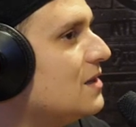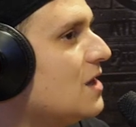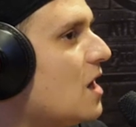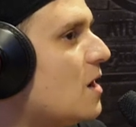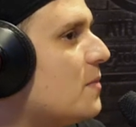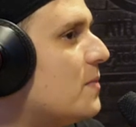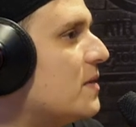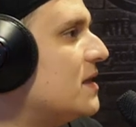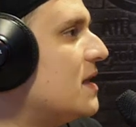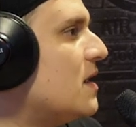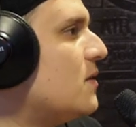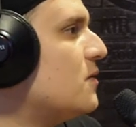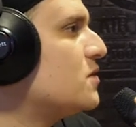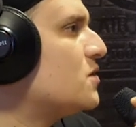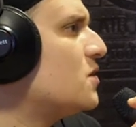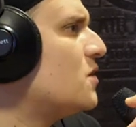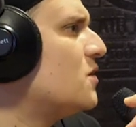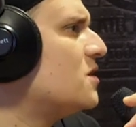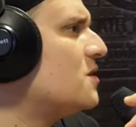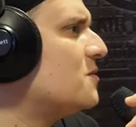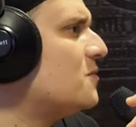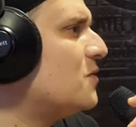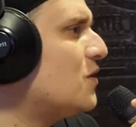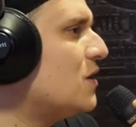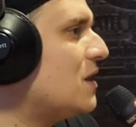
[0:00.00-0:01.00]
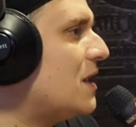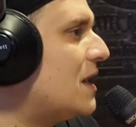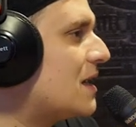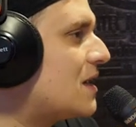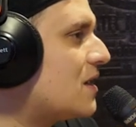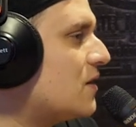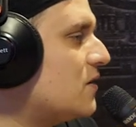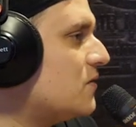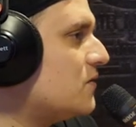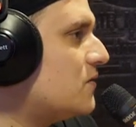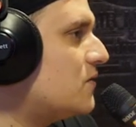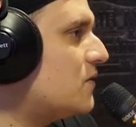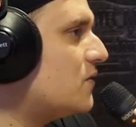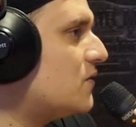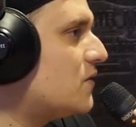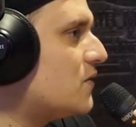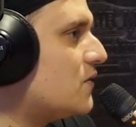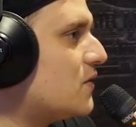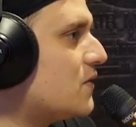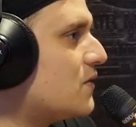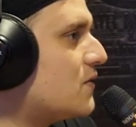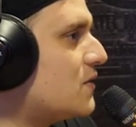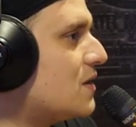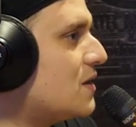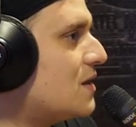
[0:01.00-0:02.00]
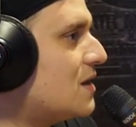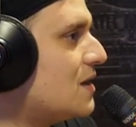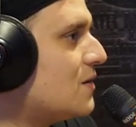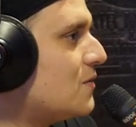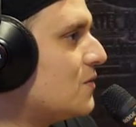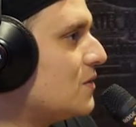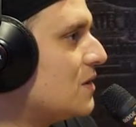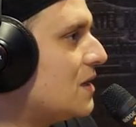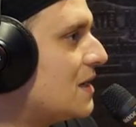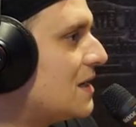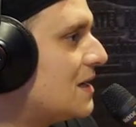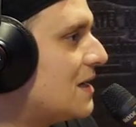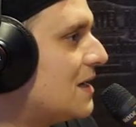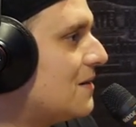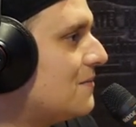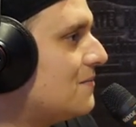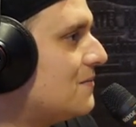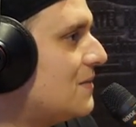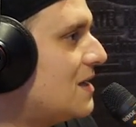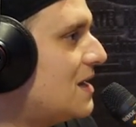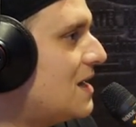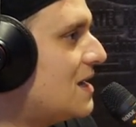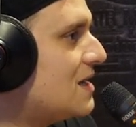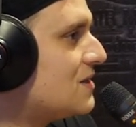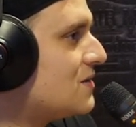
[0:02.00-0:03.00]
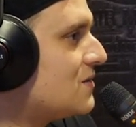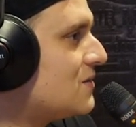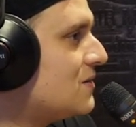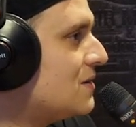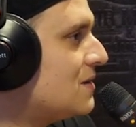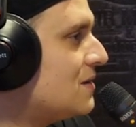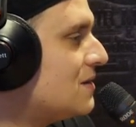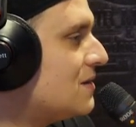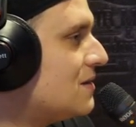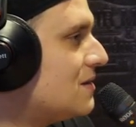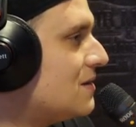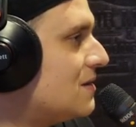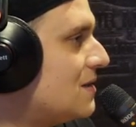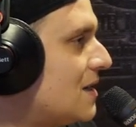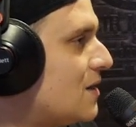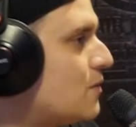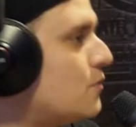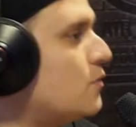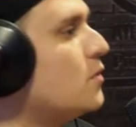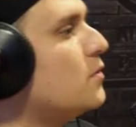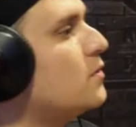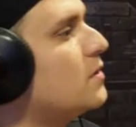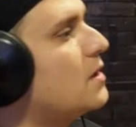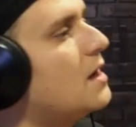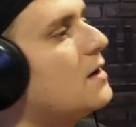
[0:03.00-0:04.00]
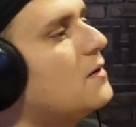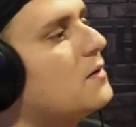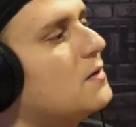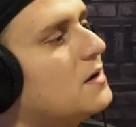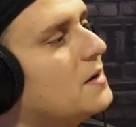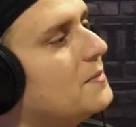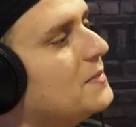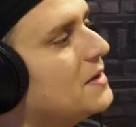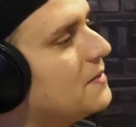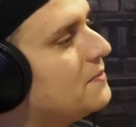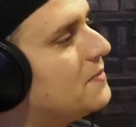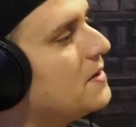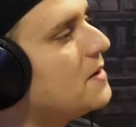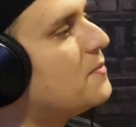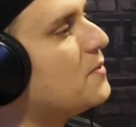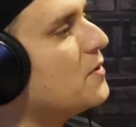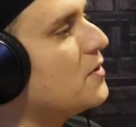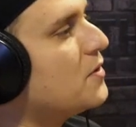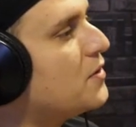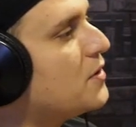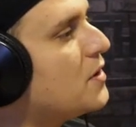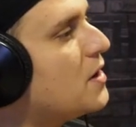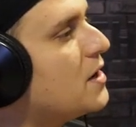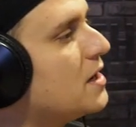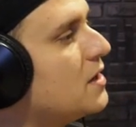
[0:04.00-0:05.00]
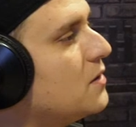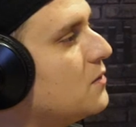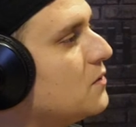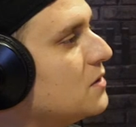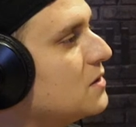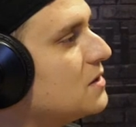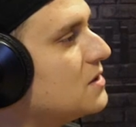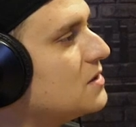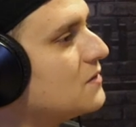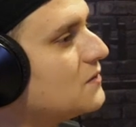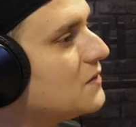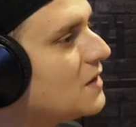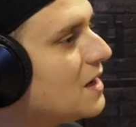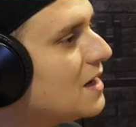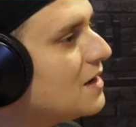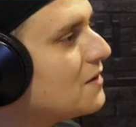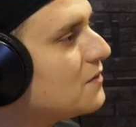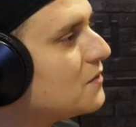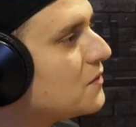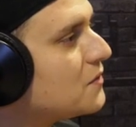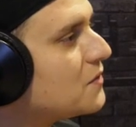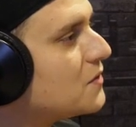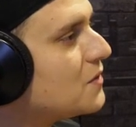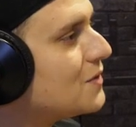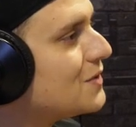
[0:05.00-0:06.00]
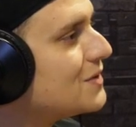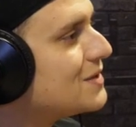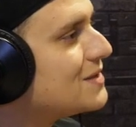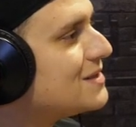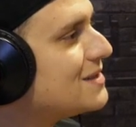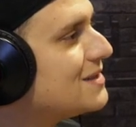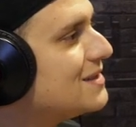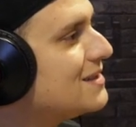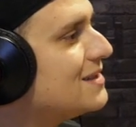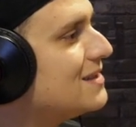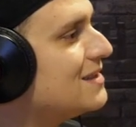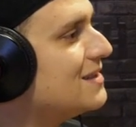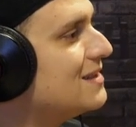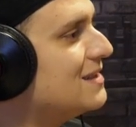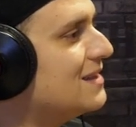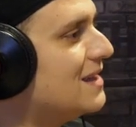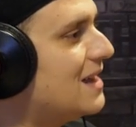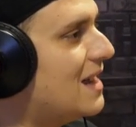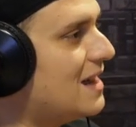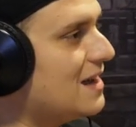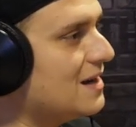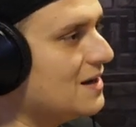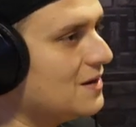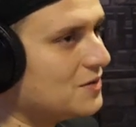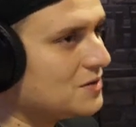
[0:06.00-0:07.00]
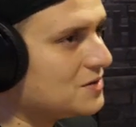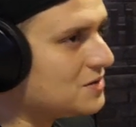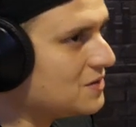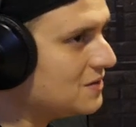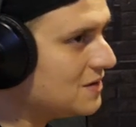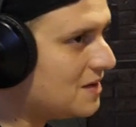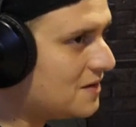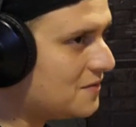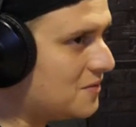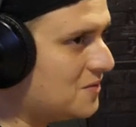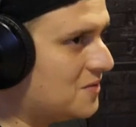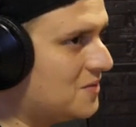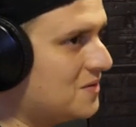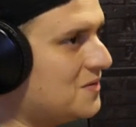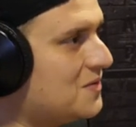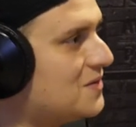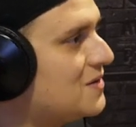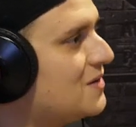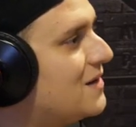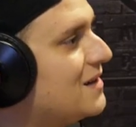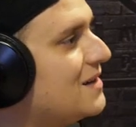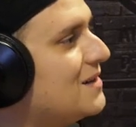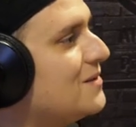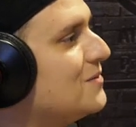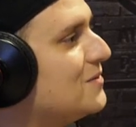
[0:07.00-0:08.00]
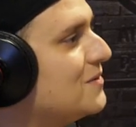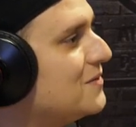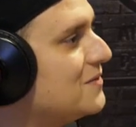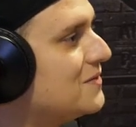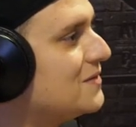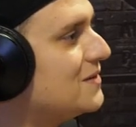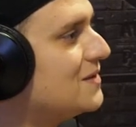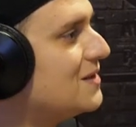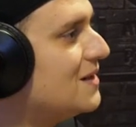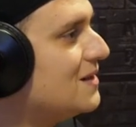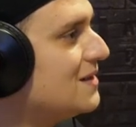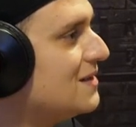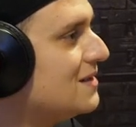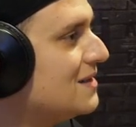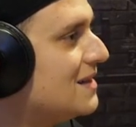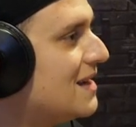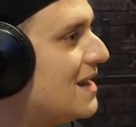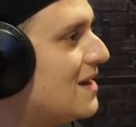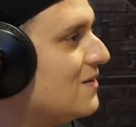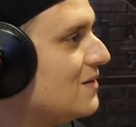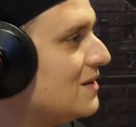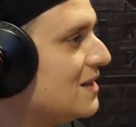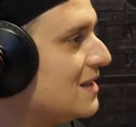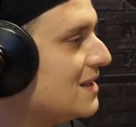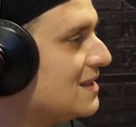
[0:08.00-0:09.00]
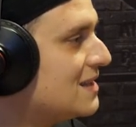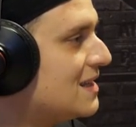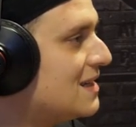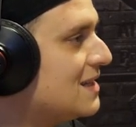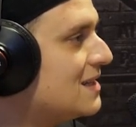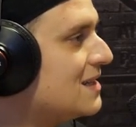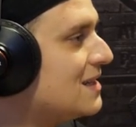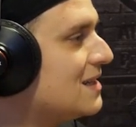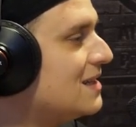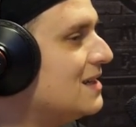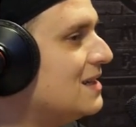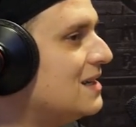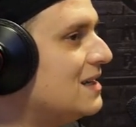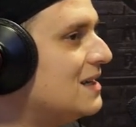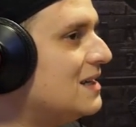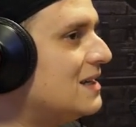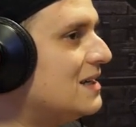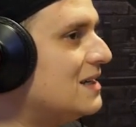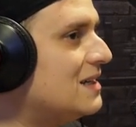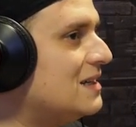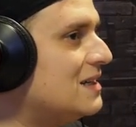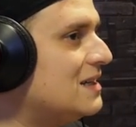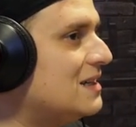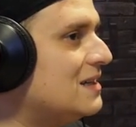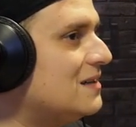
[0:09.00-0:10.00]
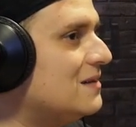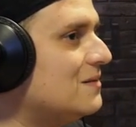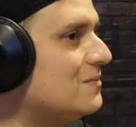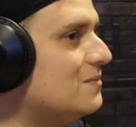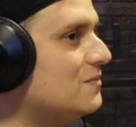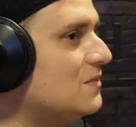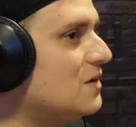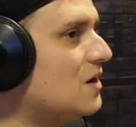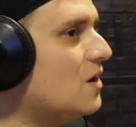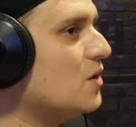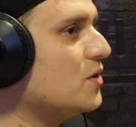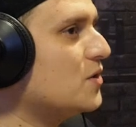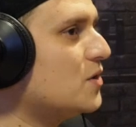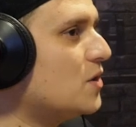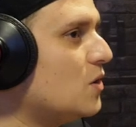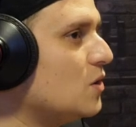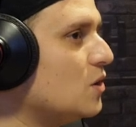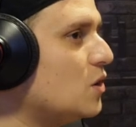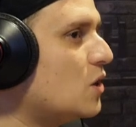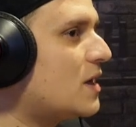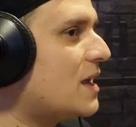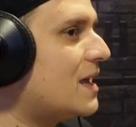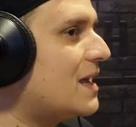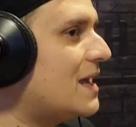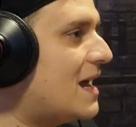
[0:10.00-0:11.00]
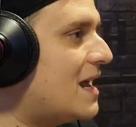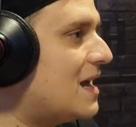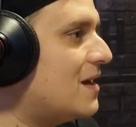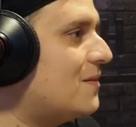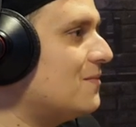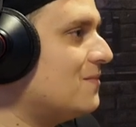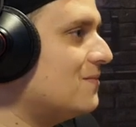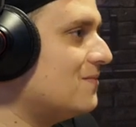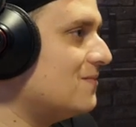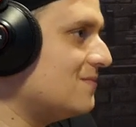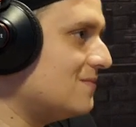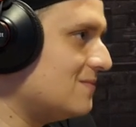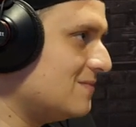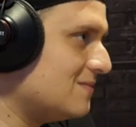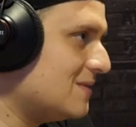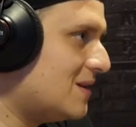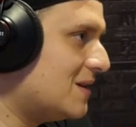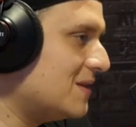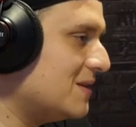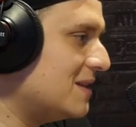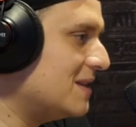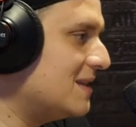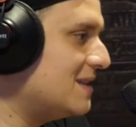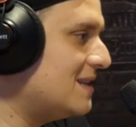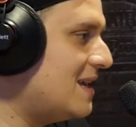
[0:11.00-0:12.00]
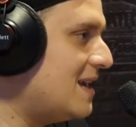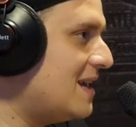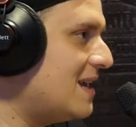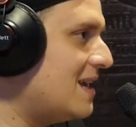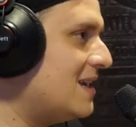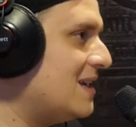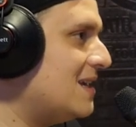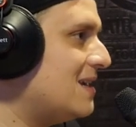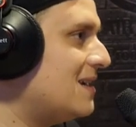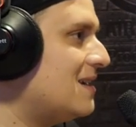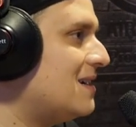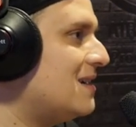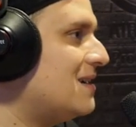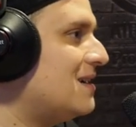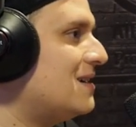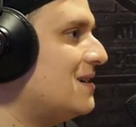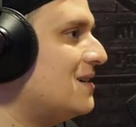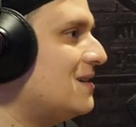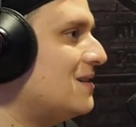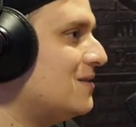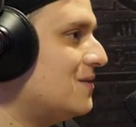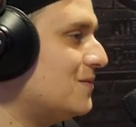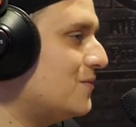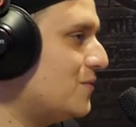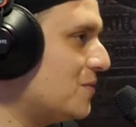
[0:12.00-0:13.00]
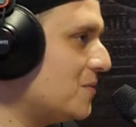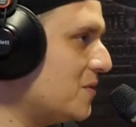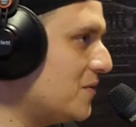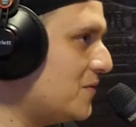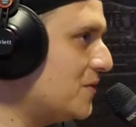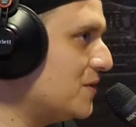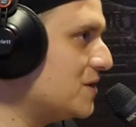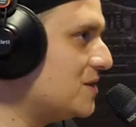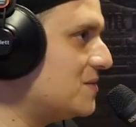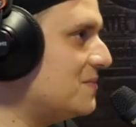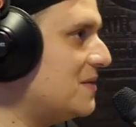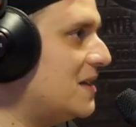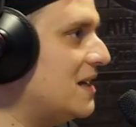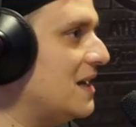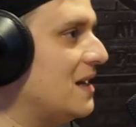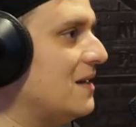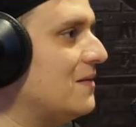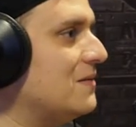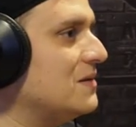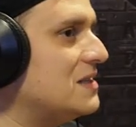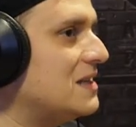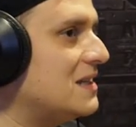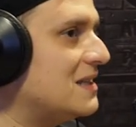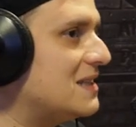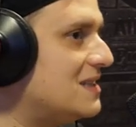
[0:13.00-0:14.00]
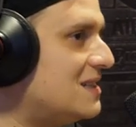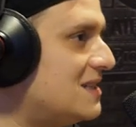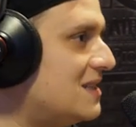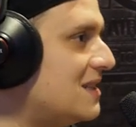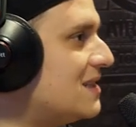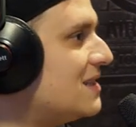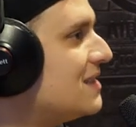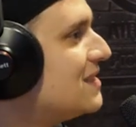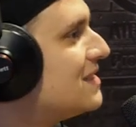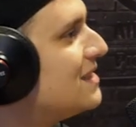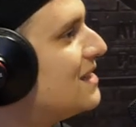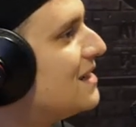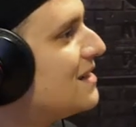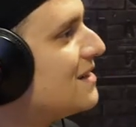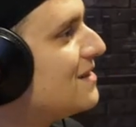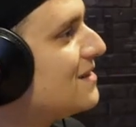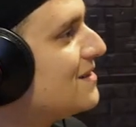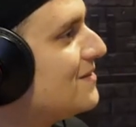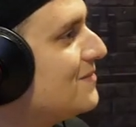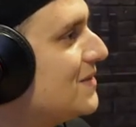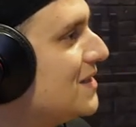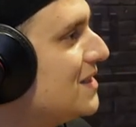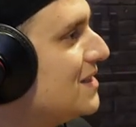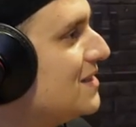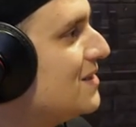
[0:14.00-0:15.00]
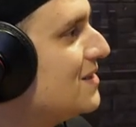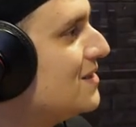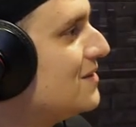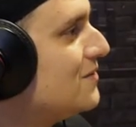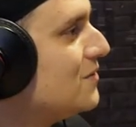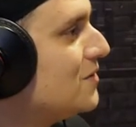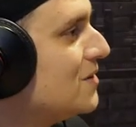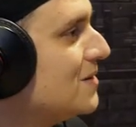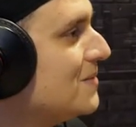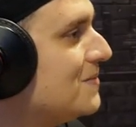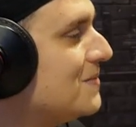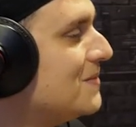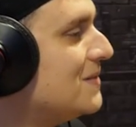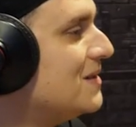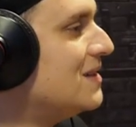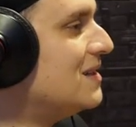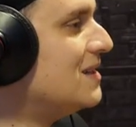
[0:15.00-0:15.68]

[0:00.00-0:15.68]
No, but that was always more like a 50-50 thing. Where like, yeah, Ben Askren, like people thought he would survive, of course. I also never would have thought he would have gone down like that. Although looking at him on the day from the first minute, I was like, shit, this is not going to be good for him.